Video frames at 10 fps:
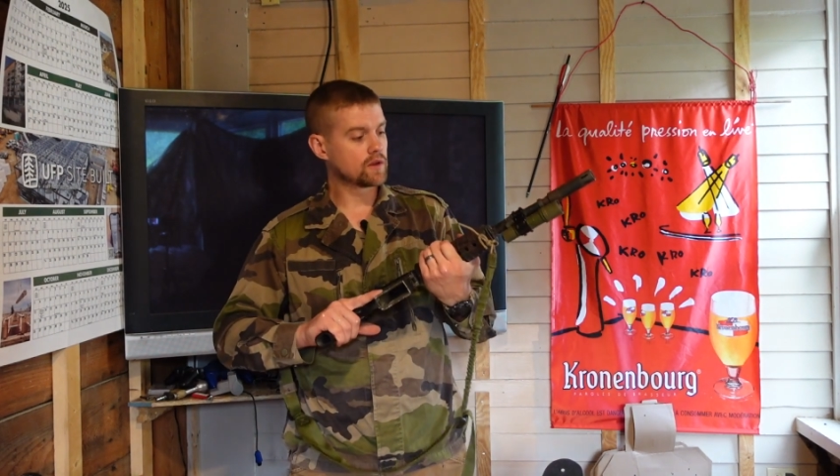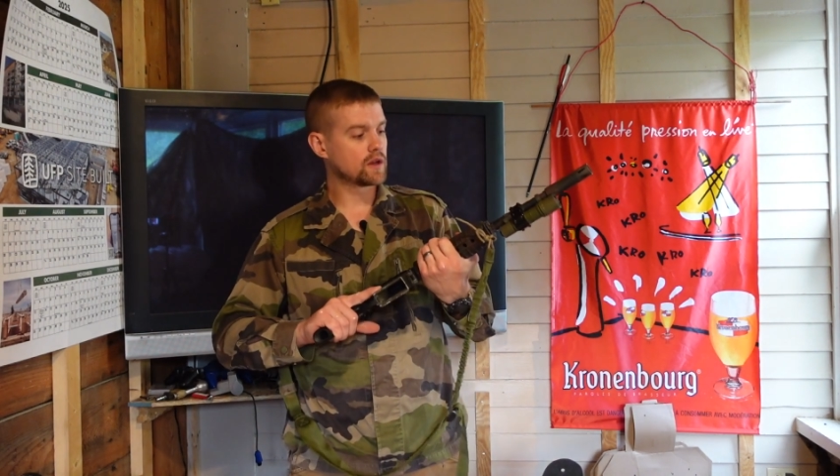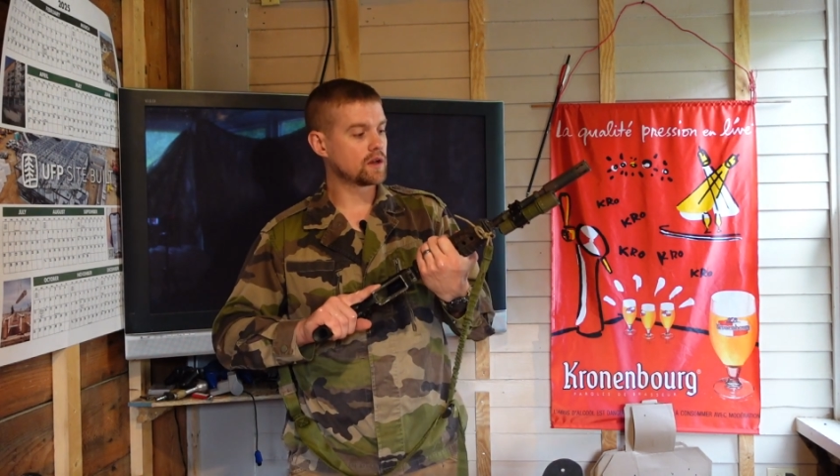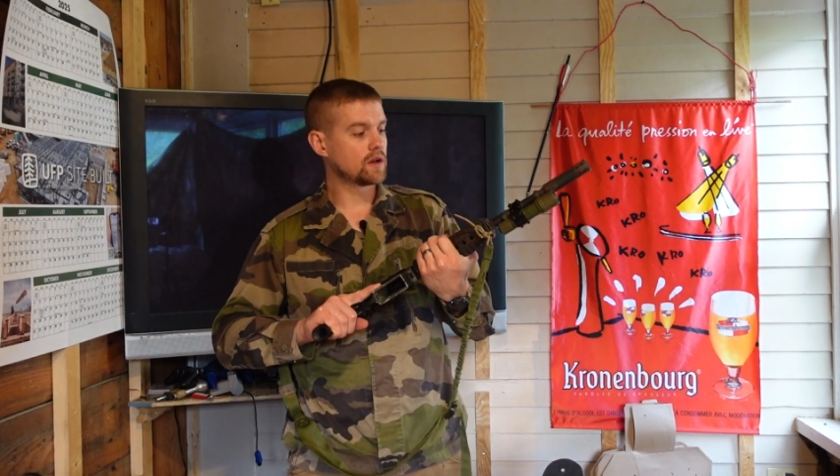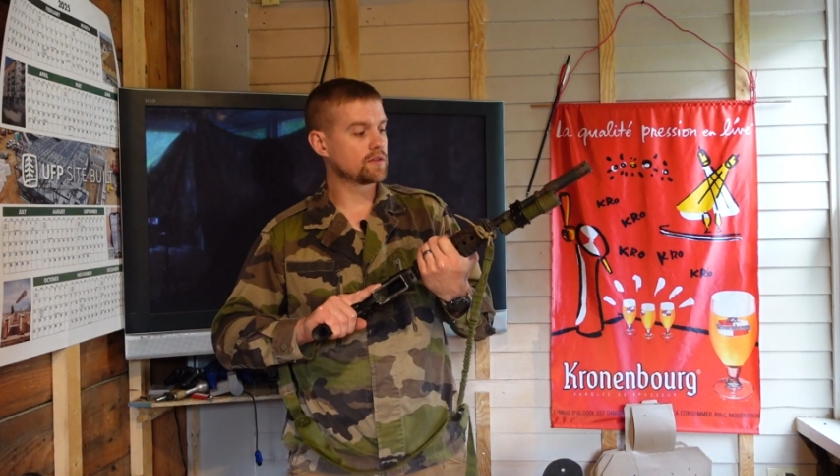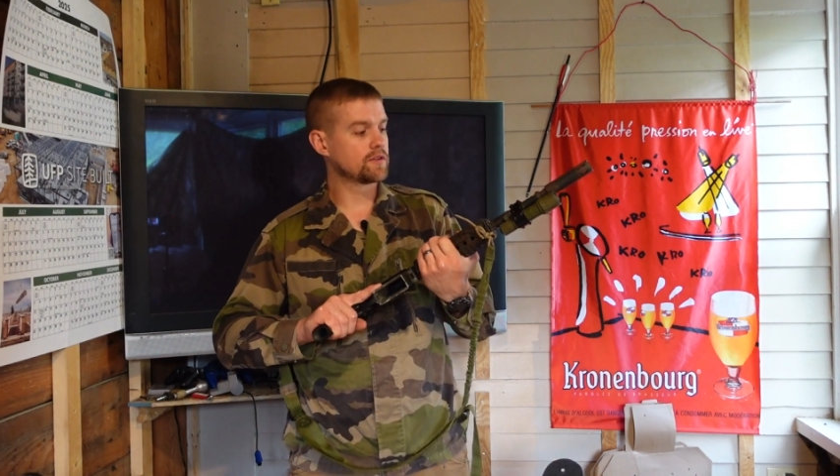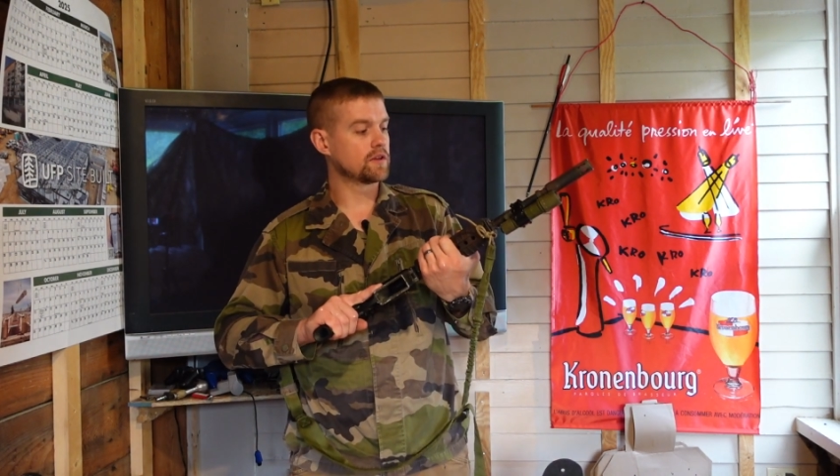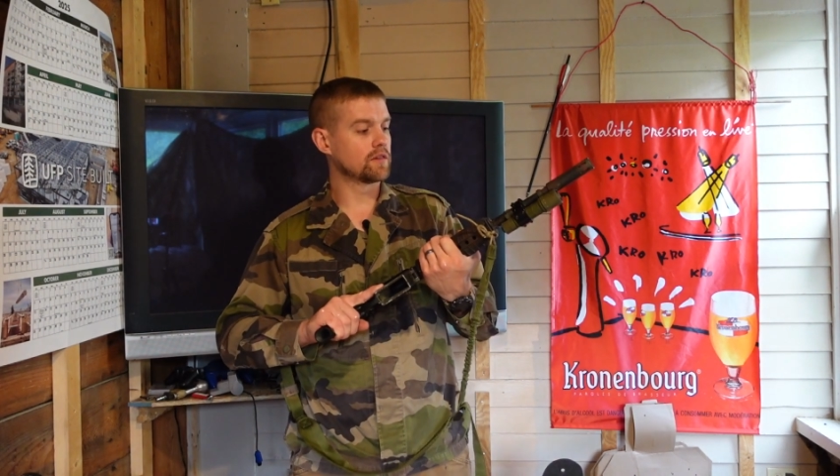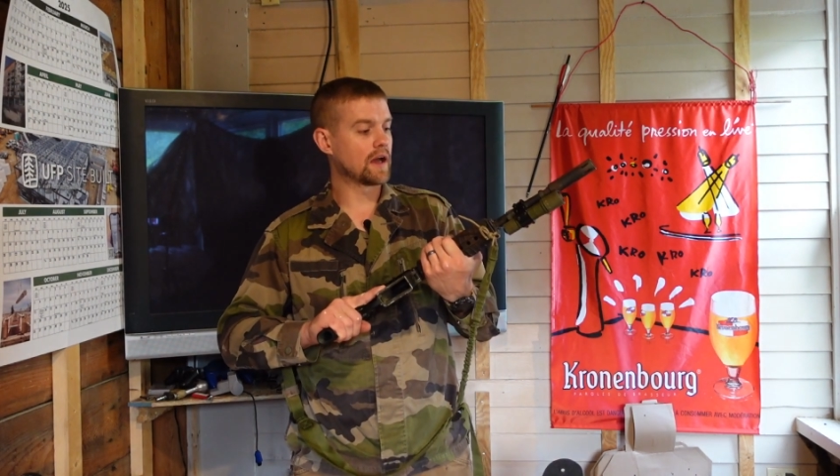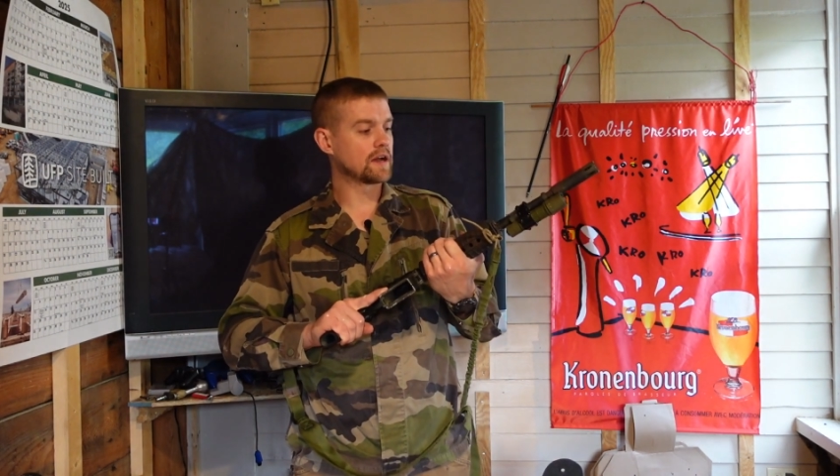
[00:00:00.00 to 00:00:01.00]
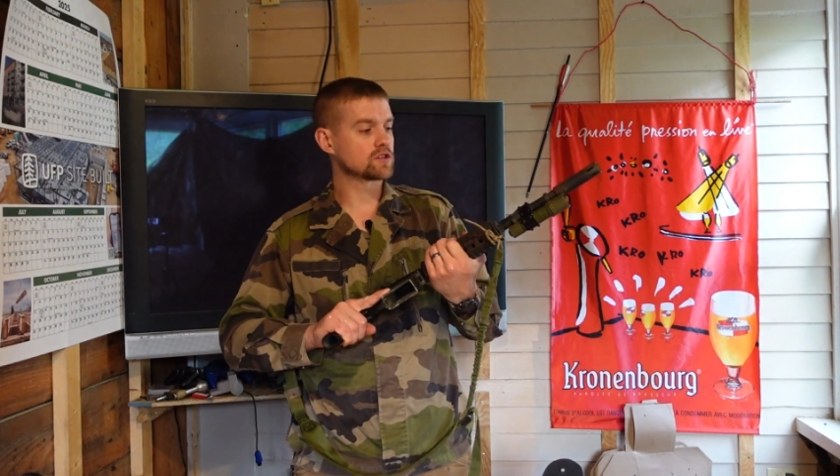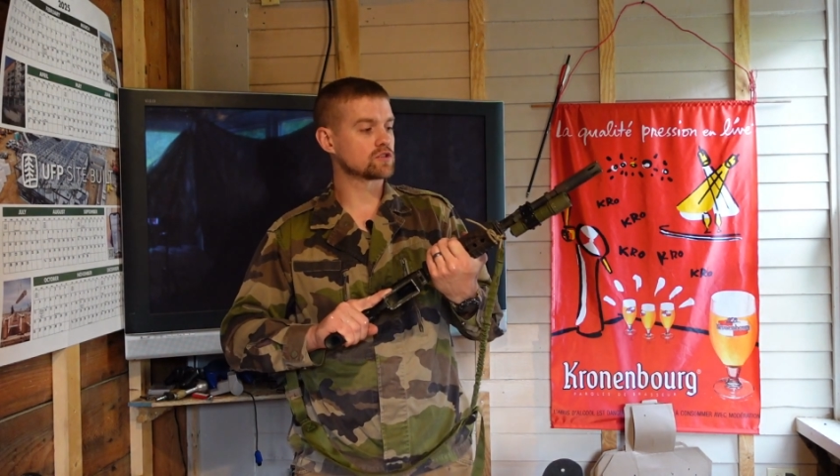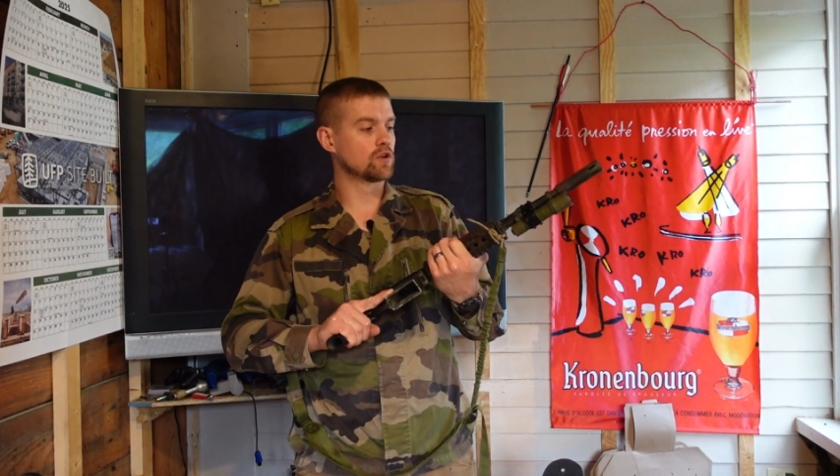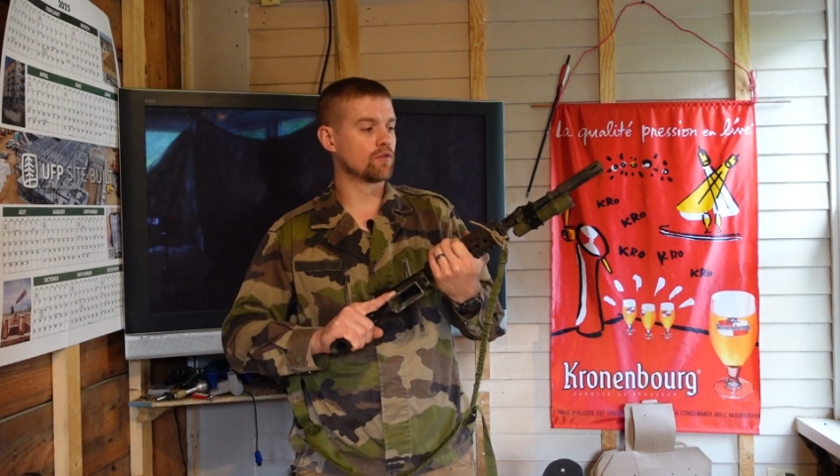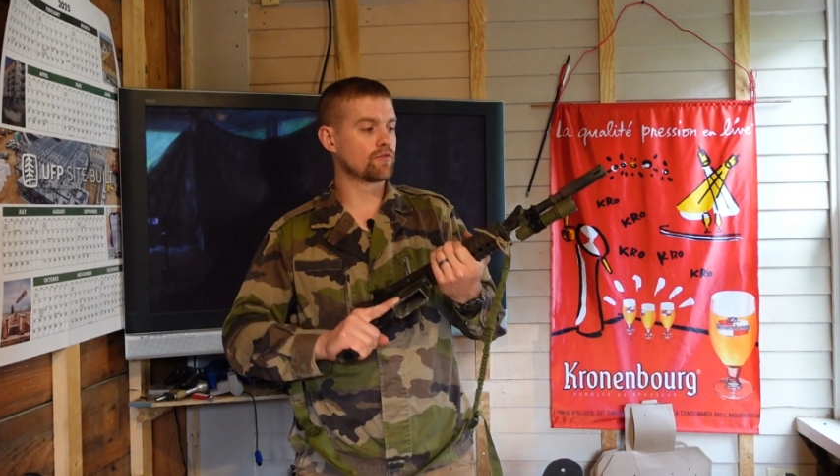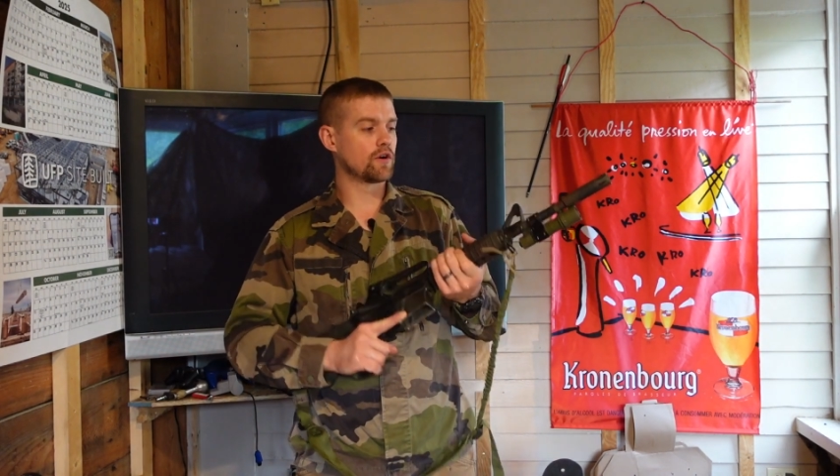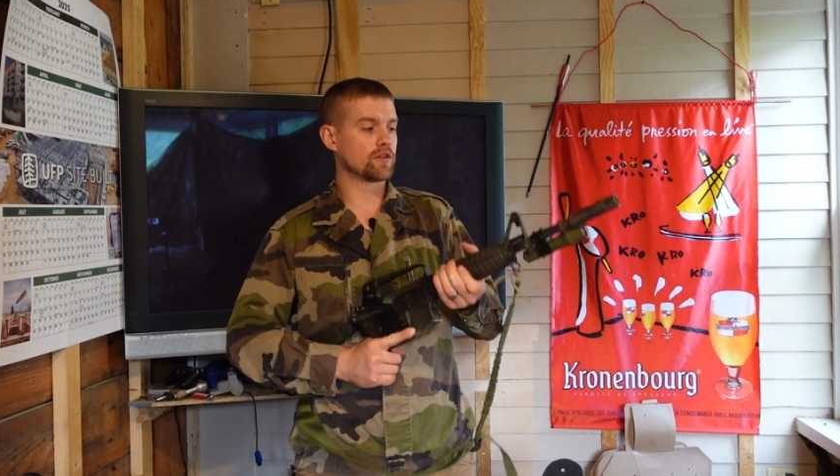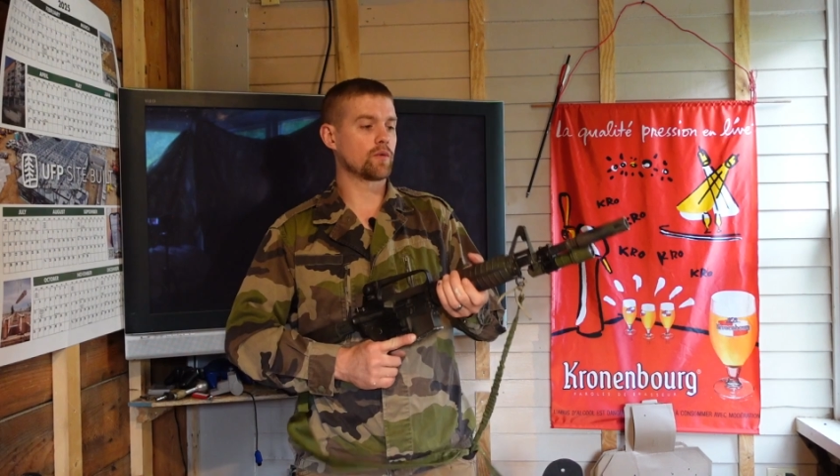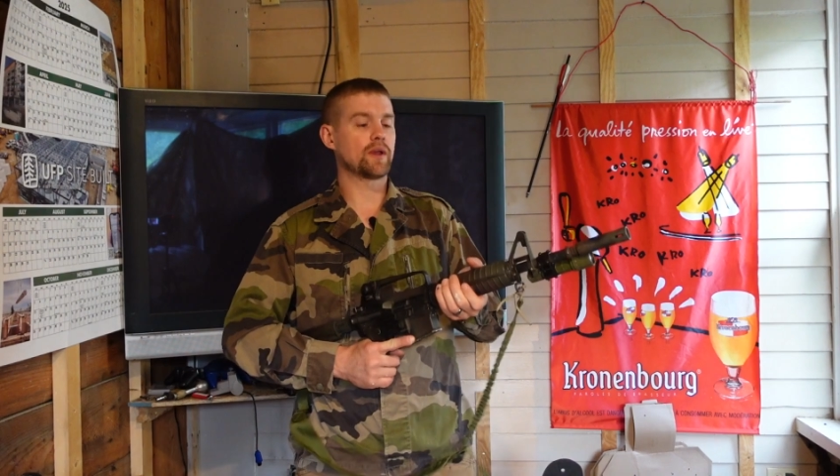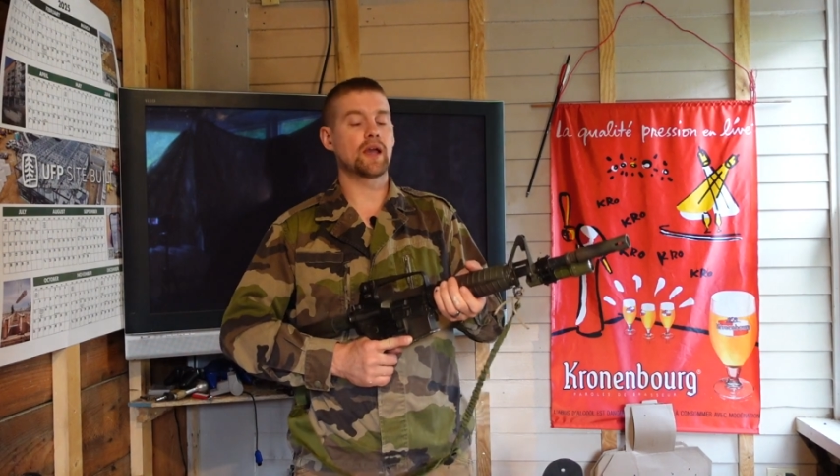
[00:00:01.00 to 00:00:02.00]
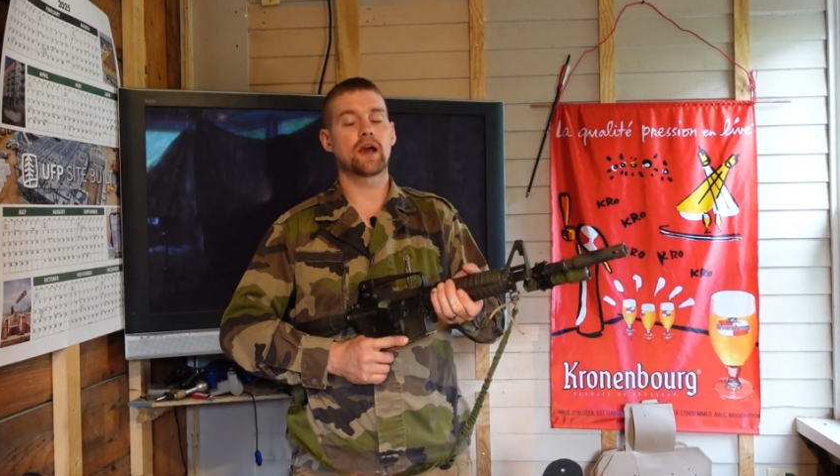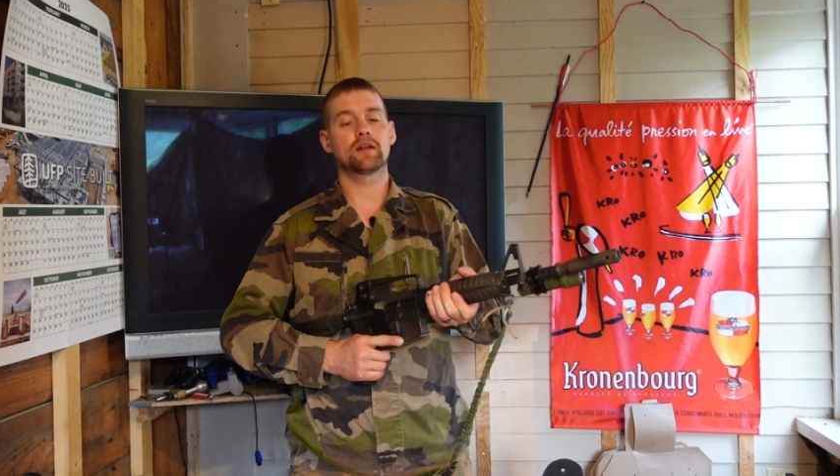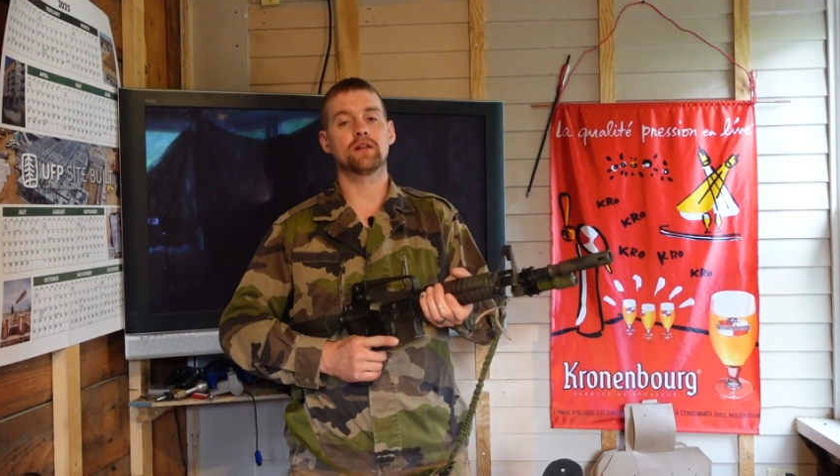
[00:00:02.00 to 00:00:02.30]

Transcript: The last snowfall that we had,